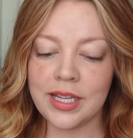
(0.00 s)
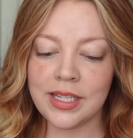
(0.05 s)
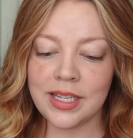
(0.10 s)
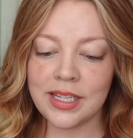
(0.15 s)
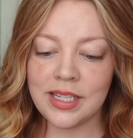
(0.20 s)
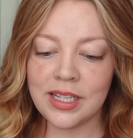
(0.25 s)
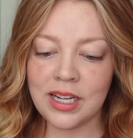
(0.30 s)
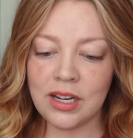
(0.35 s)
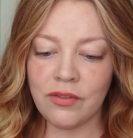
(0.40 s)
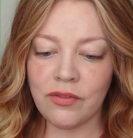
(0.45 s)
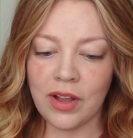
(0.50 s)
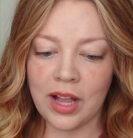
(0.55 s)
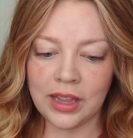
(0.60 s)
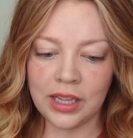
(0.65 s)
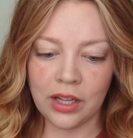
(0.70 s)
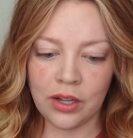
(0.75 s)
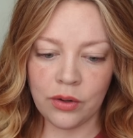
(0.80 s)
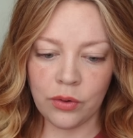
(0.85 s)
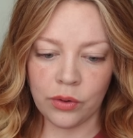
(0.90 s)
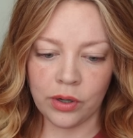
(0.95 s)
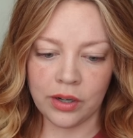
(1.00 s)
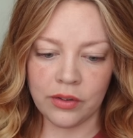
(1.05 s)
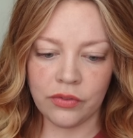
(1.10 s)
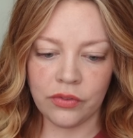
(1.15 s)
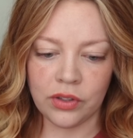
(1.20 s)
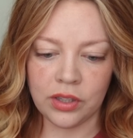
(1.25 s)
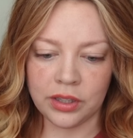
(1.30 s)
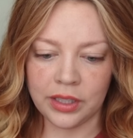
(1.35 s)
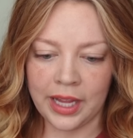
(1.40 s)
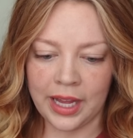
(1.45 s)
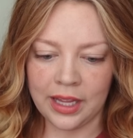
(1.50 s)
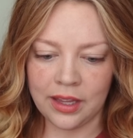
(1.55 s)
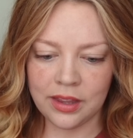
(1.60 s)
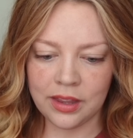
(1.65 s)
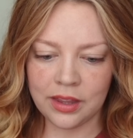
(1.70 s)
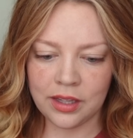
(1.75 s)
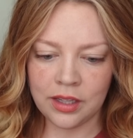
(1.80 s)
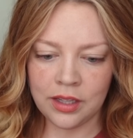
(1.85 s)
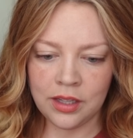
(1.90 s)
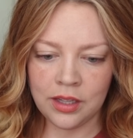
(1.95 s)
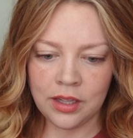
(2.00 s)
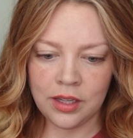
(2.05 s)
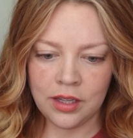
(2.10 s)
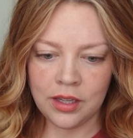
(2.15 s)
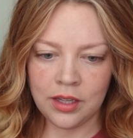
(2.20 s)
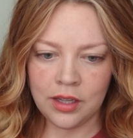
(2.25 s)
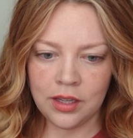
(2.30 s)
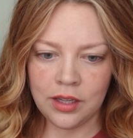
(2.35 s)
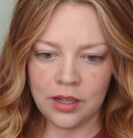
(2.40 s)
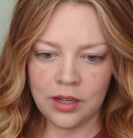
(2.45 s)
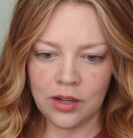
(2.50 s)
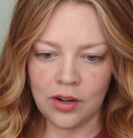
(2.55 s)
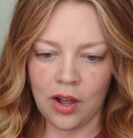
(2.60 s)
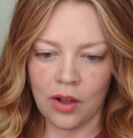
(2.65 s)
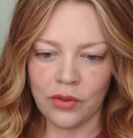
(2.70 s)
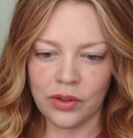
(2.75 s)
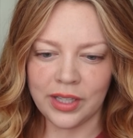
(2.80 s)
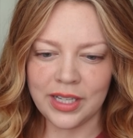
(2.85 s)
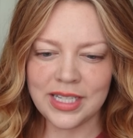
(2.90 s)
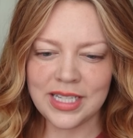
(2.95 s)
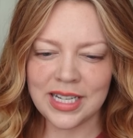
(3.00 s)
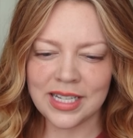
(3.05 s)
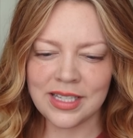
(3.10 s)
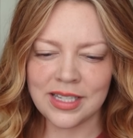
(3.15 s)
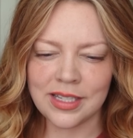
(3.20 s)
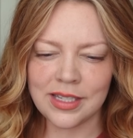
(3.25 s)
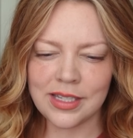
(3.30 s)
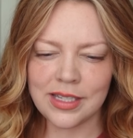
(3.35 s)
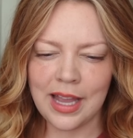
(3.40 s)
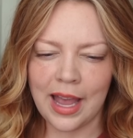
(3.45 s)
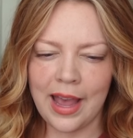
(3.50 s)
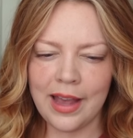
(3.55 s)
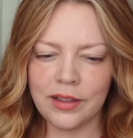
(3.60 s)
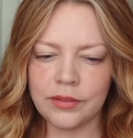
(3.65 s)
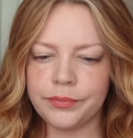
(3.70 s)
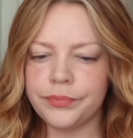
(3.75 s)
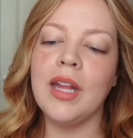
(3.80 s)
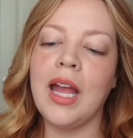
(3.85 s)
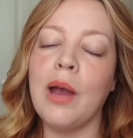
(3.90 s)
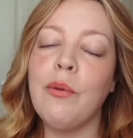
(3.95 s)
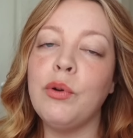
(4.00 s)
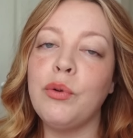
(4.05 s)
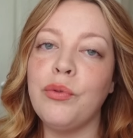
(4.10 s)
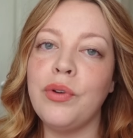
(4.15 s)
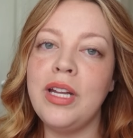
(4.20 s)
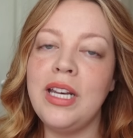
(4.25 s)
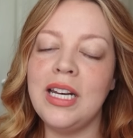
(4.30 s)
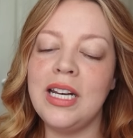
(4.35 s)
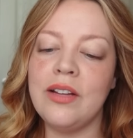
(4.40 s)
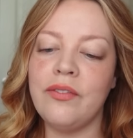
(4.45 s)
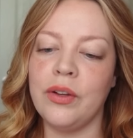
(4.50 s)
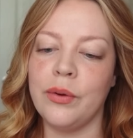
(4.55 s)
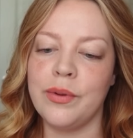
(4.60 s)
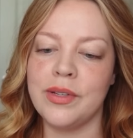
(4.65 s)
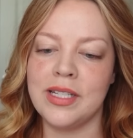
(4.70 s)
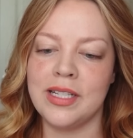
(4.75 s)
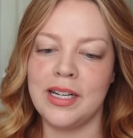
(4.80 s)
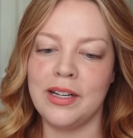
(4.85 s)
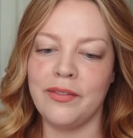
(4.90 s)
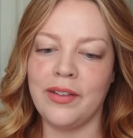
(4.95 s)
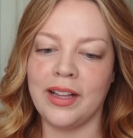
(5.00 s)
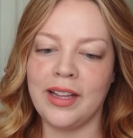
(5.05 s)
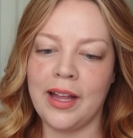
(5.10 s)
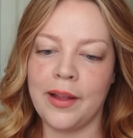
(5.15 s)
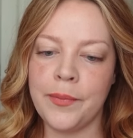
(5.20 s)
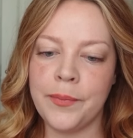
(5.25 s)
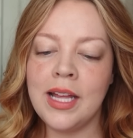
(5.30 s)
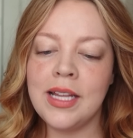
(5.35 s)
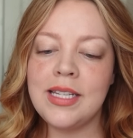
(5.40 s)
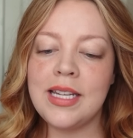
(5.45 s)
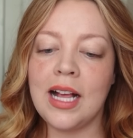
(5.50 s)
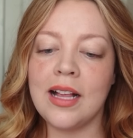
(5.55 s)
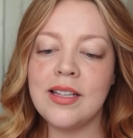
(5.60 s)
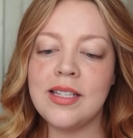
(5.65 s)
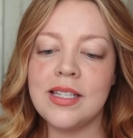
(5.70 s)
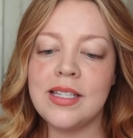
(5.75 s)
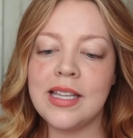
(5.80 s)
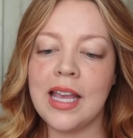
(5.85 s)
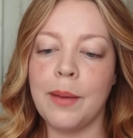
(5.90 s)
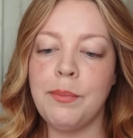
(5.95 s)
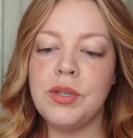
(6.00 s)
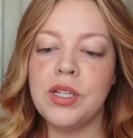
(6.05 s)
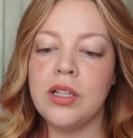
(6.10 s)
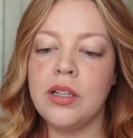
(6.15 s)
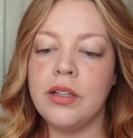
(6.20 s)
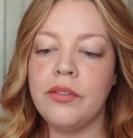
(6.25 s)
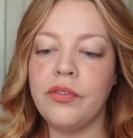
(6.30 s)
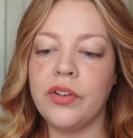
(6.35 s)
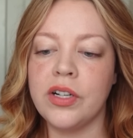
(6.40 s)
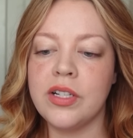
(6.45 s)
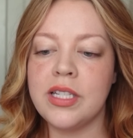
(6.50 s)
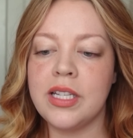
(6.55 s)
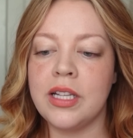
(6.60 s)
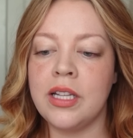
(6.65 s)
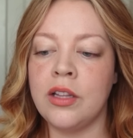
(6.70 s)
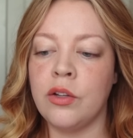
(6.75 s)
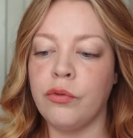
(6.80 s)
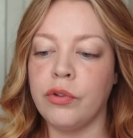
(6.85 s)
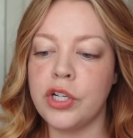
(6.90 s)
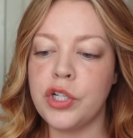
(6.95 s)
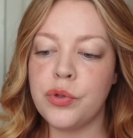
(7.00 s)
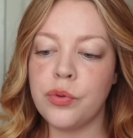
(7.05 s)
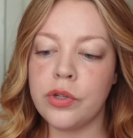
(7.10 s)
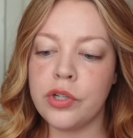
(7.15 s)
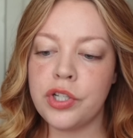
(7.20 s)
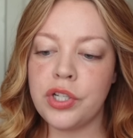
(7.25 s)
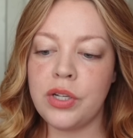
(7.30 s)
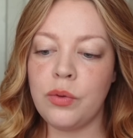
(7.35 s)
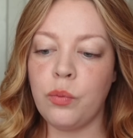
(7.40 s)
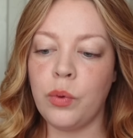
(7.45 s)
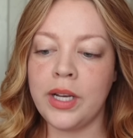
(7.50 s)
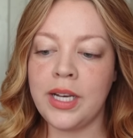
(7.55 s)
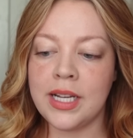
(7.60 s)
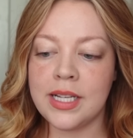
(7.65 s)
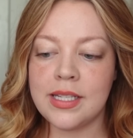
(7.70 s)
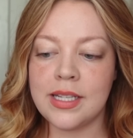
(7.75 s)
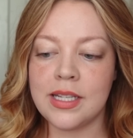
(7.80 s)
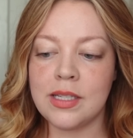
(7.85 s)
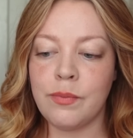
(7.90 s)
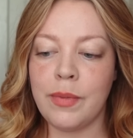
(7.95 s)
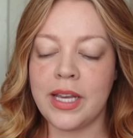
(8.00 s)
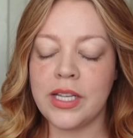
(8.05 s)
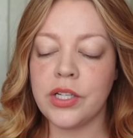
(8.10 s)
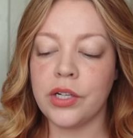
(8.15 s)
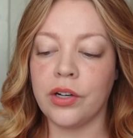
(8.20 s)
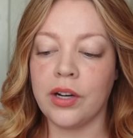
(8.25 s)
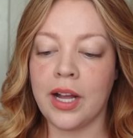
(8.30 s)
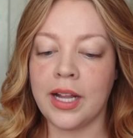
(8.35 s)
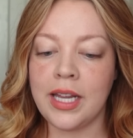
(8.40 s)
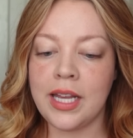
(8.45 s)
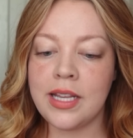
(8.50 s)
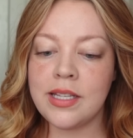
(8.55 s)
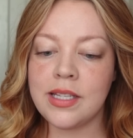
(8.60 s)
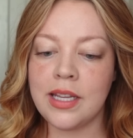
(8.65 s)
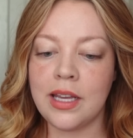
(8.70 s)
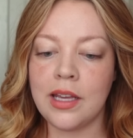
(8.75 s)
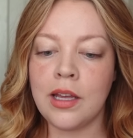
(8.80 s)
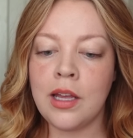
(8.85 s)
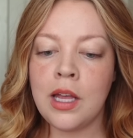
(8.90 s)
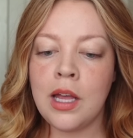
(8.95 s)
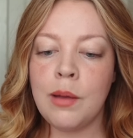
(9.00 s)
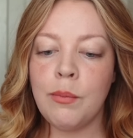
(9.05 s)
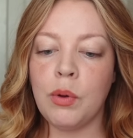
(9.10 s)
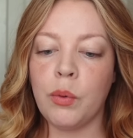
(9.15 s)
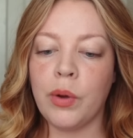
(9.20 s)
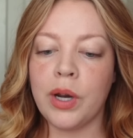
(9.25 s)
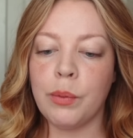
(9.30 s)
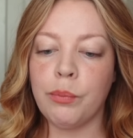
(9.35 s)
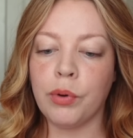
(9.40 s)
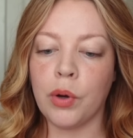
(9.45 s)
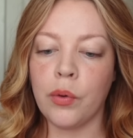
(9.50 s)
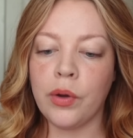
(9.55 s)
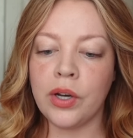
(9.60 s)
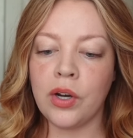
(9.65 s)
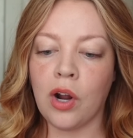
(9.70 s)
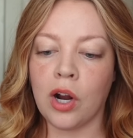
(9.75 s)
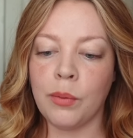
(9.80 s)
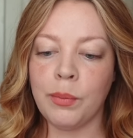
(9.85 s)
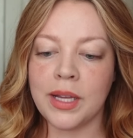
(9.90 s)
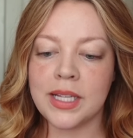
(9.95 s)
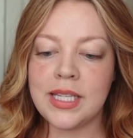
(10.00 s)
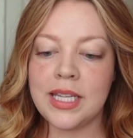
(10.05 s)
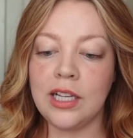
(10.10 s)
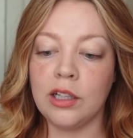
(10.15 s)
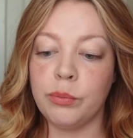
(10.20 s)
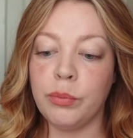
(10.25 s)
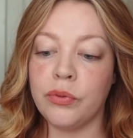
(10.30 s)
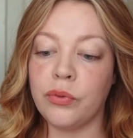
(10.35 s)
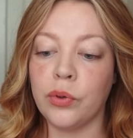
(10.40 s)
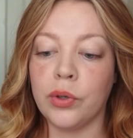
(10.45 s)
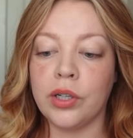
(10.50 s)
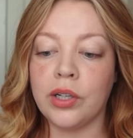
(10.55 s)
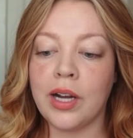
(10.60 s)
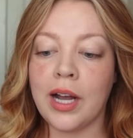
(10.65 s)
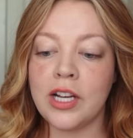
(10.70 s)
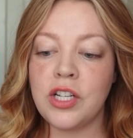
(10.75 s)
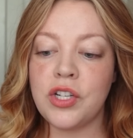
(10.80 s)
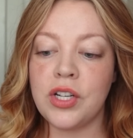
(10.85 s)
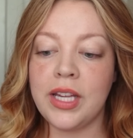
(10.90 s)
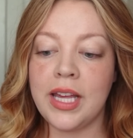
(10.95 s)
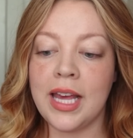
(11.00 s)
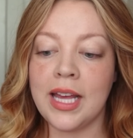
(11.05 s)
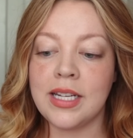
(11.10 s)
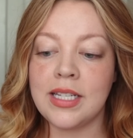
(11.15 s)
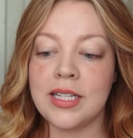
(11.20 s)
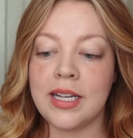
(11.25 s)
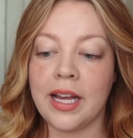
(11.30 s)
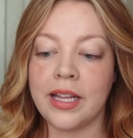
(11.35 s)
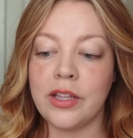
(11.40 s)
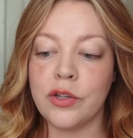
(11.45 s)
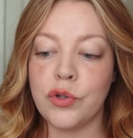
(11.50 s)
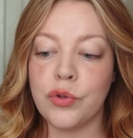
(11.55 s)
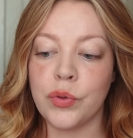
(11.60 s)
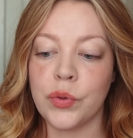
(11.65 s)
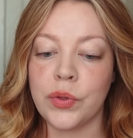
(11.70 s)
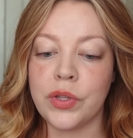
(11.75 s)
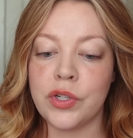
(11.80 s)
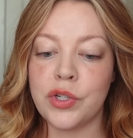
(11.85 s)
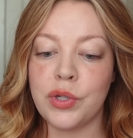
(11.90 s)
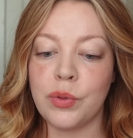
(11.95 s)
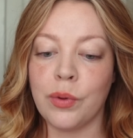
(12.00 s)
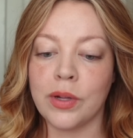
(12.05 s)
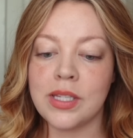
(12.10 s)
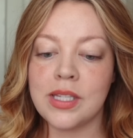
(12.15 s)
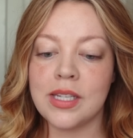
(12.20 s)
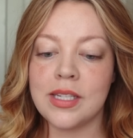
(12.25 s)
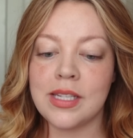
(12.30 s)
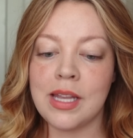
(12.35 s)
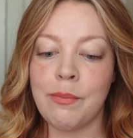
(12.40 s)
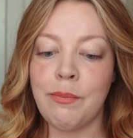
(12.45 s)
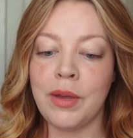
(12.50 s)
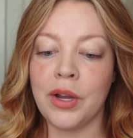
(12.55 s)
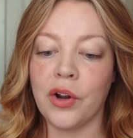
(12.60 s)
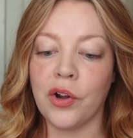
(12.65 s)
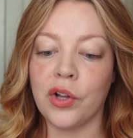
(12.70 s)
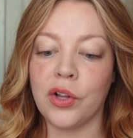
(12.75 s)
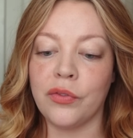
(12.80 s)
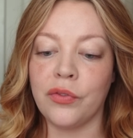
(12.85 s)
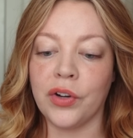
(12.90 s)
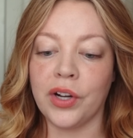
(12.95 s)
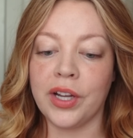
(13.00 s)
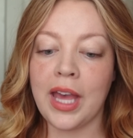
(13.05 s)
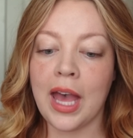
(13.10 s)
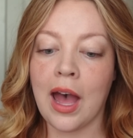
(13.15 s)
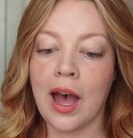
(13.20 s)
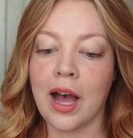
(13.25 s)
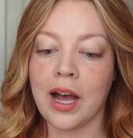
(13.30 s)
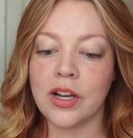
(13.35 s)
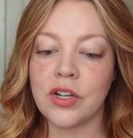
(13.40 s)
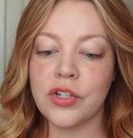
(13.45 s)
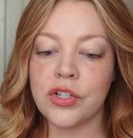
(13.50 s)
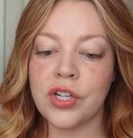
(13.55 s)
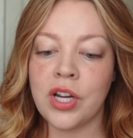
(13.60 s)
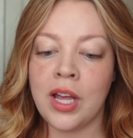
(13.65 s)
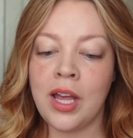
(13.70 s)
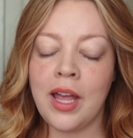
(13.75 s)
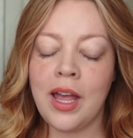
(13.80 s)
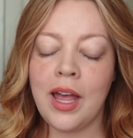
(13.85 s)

Is this a novella or a full-length novel? It doesn't say. I would read it if it was a novella. Dallas is skeptical at first, and the ritual she witnesses makes her uneasy, but when a broken arm gets healed before her eyes, she can't deny the truth, and she wants the same miracle for Cash.